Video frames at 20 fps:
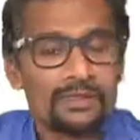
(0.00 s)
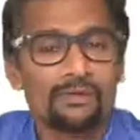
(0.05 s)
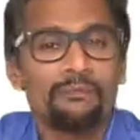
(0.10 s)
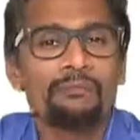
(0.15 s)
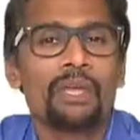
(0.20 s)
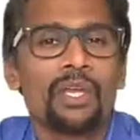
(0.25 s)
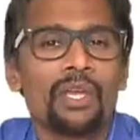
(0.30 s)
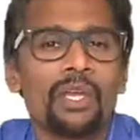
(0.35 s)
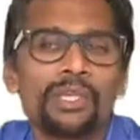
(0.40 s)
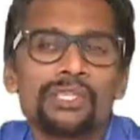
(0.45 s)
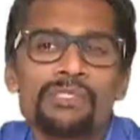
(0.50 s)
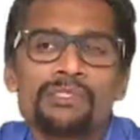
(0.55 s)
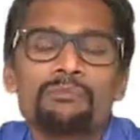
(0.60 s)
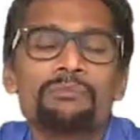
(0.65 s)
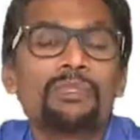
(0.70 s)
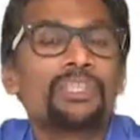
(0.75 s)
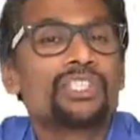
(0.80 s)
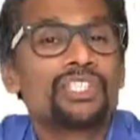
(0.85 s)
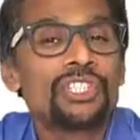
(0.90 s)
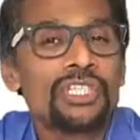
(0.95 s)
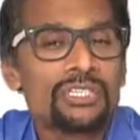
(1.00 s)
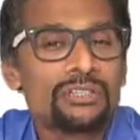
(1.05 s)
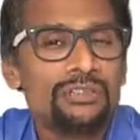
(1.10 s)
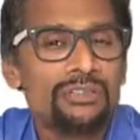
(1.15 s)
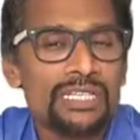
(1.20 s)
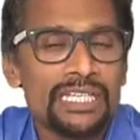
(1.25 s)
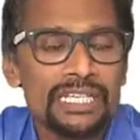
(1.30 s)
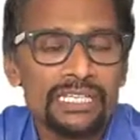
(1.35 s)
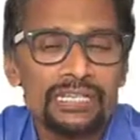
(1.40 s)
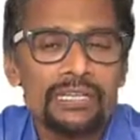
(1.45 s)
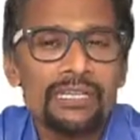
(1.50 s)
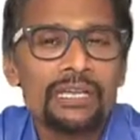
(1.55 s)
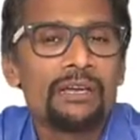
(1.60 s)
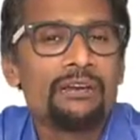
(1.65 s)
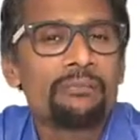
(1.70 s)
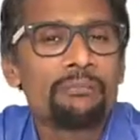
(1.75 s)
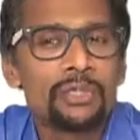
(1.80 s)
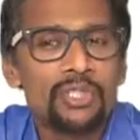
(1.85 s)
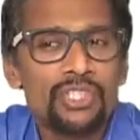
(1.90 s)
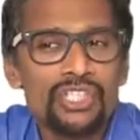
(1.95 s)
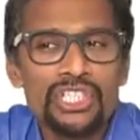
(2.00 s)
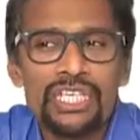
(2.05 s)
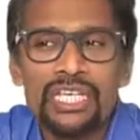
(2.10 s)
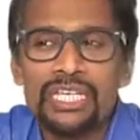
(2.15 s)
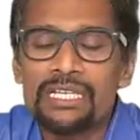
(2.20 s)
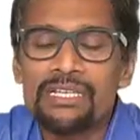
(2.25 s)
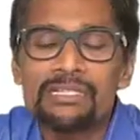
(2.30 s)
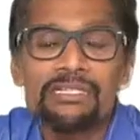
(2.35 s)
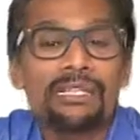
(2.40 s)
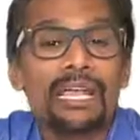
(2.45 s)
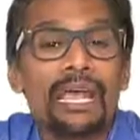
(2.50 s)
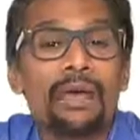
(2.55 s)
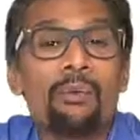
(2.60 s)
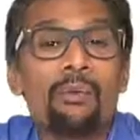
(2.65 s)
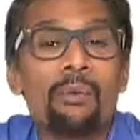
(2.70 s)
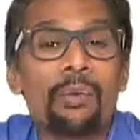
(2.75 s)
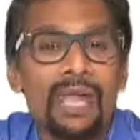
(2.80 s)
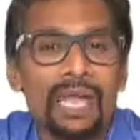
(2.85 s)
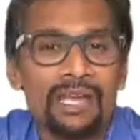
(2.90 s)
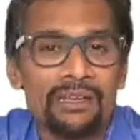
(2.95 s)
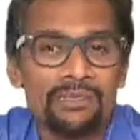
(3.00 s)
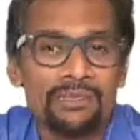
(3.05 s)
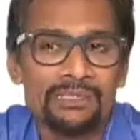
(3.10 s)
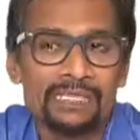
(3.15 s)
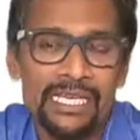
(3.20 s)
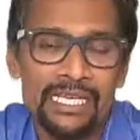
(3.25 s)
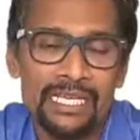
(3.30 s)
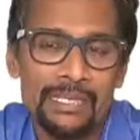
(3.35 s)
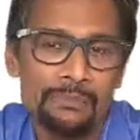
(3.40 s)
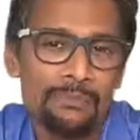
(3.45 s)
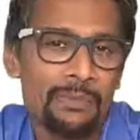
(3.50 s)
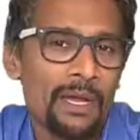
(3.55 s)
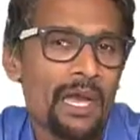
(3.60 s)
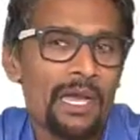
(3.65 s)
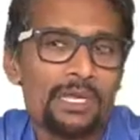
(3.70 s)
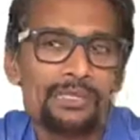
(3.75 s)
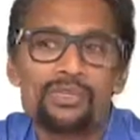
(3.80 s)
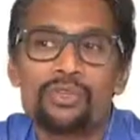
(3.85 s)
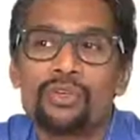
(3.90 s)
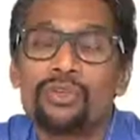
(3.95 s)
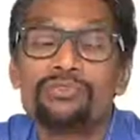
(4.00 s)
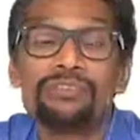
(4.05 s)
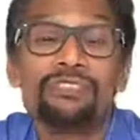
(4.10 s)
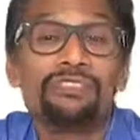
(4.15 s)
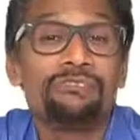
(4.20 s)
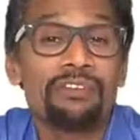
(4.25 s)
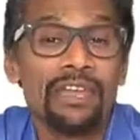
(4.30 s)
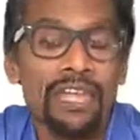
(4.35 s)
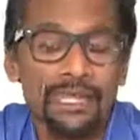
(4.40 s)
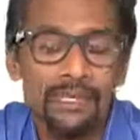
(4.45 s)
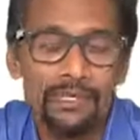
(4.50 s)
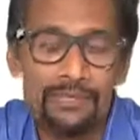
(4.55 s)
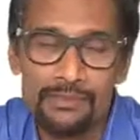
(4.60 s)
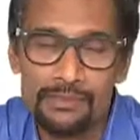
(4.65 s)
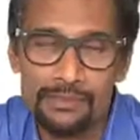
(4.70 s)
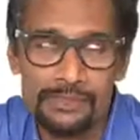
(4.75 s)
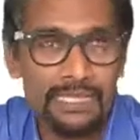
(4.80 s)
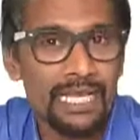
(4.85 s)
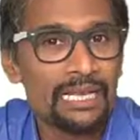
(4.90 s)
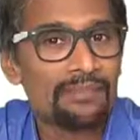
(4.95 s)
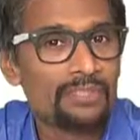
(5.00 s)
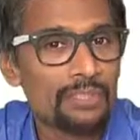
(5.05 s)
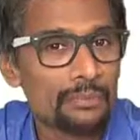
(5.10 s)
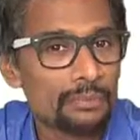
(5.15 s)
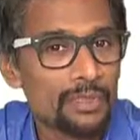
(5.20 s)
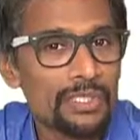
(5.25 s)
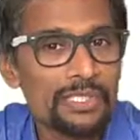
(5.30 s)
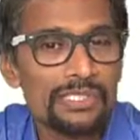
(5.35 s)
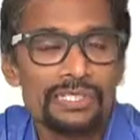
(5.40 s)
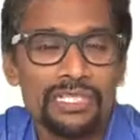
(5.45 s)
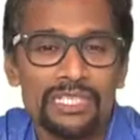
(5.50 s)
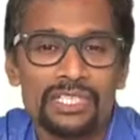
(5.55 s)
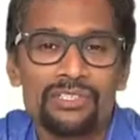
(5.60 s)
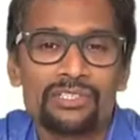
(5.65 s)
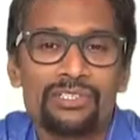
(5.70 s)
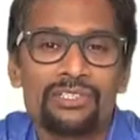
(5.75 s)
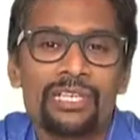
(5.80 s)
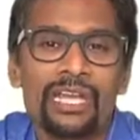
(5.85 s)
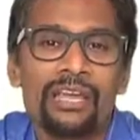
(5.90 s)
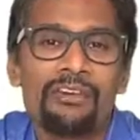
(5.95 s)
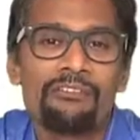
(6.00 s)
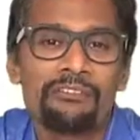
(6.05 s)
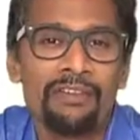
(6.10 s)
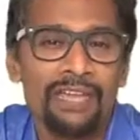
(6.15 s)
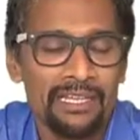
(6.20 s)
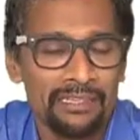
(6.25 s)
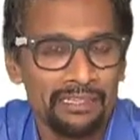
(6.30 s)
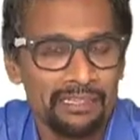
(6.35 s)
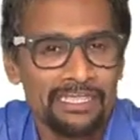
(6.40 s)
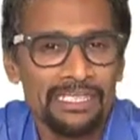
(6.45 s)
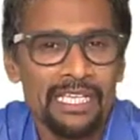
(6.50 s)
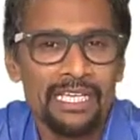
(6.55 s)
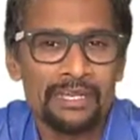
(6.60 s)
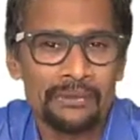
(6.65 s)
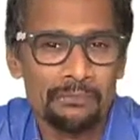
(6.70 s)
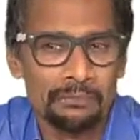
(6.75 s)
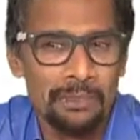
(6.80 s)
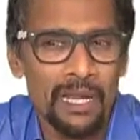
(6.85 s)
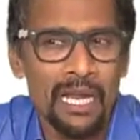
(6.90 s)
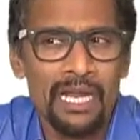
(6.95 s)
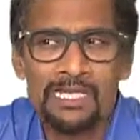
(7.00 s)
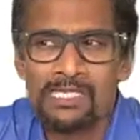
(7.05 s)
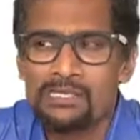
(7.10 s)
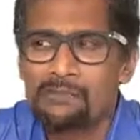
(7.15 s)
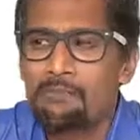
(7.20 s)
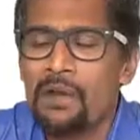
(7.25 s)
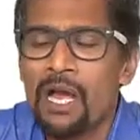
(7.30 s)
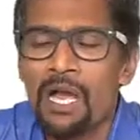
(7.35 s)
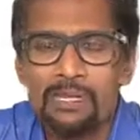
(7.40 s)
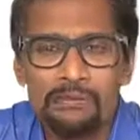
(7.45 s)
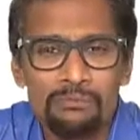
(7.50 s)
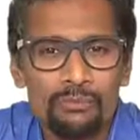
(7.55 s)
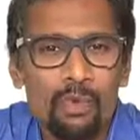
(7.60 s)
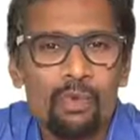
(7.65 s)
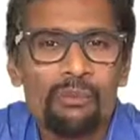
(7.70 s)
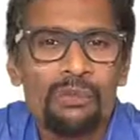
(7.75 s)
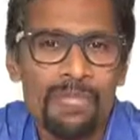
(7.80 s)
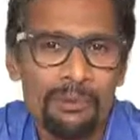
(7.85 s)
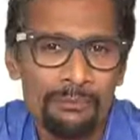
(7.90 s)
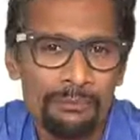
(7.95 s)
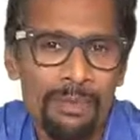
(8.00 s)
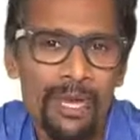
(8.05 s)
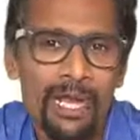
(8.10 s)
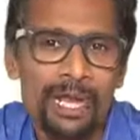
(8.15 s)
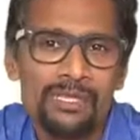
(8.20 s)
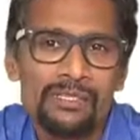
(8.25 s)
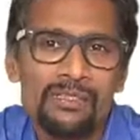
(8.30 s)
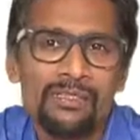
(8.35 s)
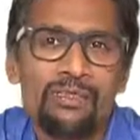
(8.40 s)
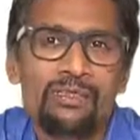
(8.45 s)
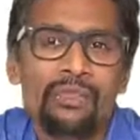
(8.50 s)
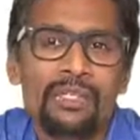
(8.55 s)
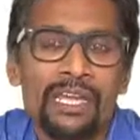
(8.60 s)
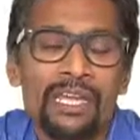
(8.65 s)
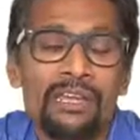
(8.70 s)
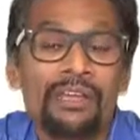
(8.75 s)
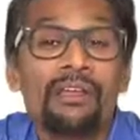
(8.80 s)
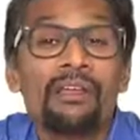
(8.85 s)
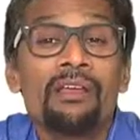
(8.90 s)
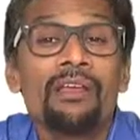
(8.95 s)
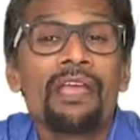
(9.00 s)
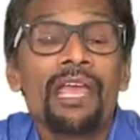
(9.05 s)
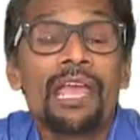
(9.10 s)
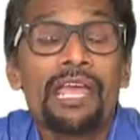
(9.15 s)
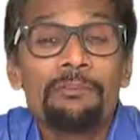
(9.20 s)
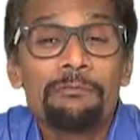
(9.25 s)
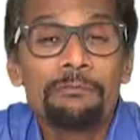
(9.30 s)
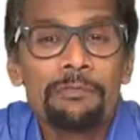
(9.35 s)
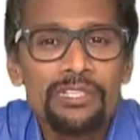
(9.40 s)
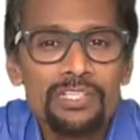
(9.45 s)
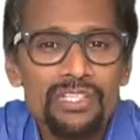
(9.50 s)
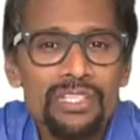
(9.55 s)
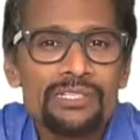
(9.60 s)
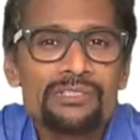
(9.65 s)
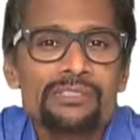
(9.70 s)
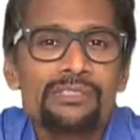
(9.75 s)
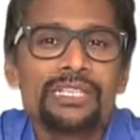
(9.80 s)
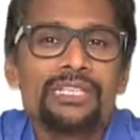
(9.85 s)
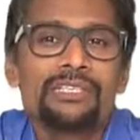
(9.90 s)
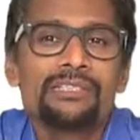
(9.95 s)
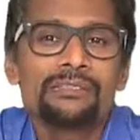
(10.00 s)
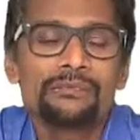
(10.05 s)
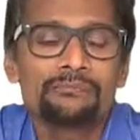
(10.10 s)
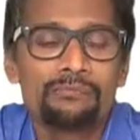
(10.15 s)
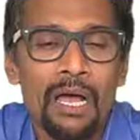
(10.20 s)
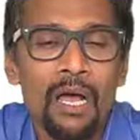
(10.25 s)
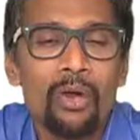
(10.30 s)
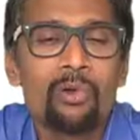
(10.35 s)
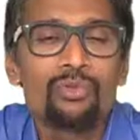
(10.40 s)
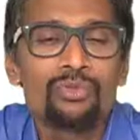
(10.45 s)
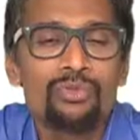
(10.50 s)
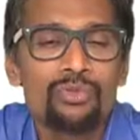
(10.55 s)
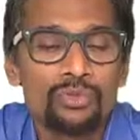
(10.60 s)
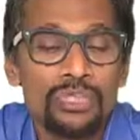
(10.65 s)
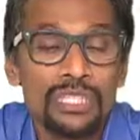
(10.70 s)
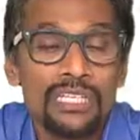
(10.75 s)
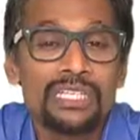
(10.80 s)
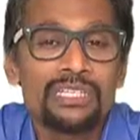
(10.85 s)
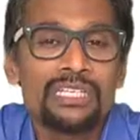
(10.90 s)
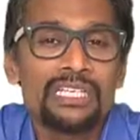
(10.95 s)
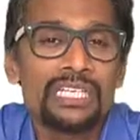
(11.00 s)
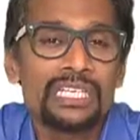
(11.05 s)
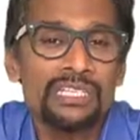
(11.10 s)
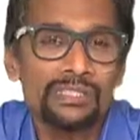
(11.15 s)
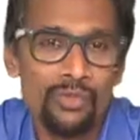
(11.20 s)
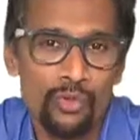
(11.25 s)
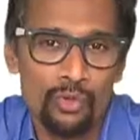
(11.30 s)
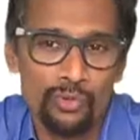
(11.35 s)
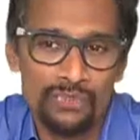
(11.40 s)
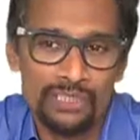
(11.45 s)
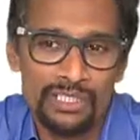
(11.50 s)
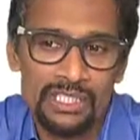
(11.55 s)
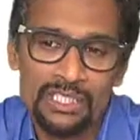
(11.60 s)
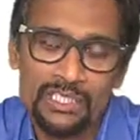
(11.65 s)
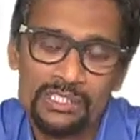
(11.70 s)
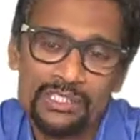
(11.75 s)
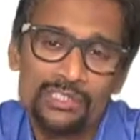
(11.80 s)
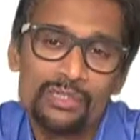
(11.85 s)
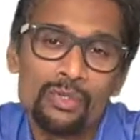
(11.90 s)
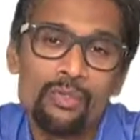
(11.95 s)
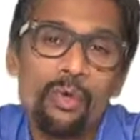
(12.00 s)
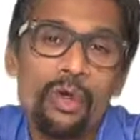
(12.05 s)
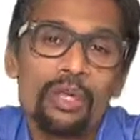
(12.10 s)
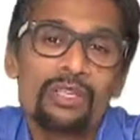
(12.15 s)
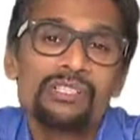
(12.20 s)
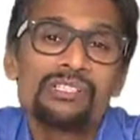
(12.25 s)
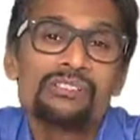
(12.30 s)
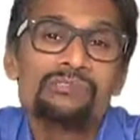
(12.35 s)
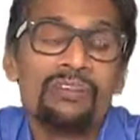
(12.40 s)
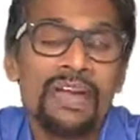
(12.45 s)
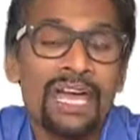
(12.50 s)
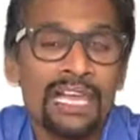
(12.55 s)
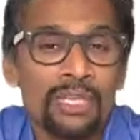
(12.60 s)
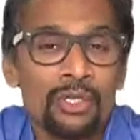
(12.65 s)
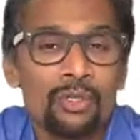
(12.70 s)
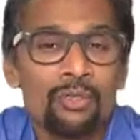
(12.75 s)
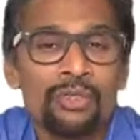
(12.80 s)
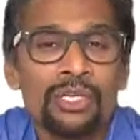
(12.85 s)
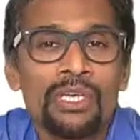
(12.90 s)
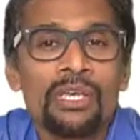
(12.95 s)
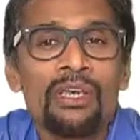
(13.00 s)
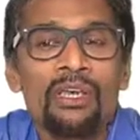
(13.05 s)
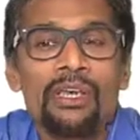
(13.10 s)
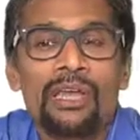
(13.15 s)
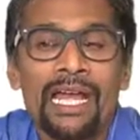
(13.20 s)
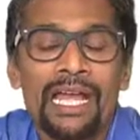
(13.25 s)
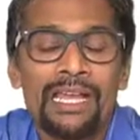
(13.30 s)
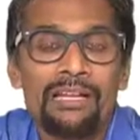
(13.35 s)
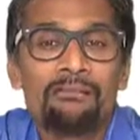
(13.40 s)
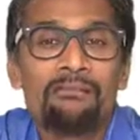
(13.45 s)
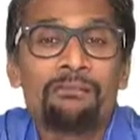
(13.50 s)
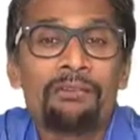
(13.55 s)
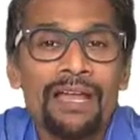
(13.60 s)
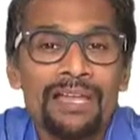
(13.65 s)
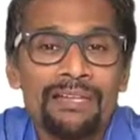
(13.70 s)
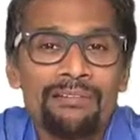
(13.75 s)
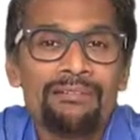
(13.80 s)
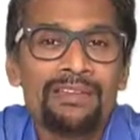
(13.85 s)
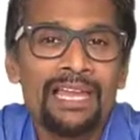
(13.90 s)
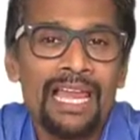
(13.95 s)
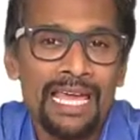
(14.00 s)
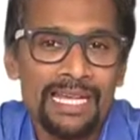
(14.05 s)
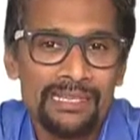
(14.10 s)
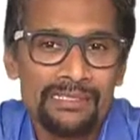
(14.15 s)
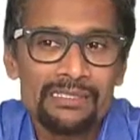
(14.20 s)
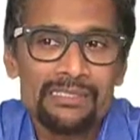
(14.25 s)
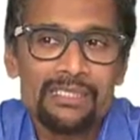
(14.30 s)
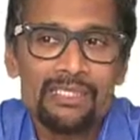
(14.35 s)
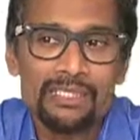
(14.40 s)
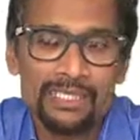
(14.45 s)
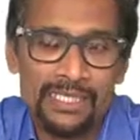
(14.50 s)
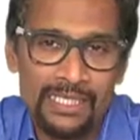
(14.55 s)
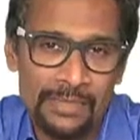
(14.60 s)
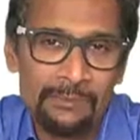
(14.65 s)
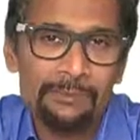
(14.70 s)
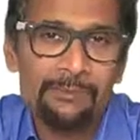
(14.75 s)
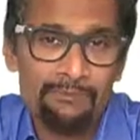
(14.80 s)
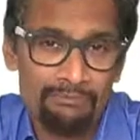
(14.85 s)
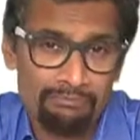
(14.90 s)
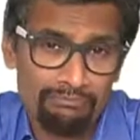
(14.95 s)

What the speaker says: because machinery, machines have wear and tear parts, or even vehicles have depreciation. They have wear and tear parts, part moving parts. So their efficiency is bound to decrease over the years. So what is valued at 5 lakhs today,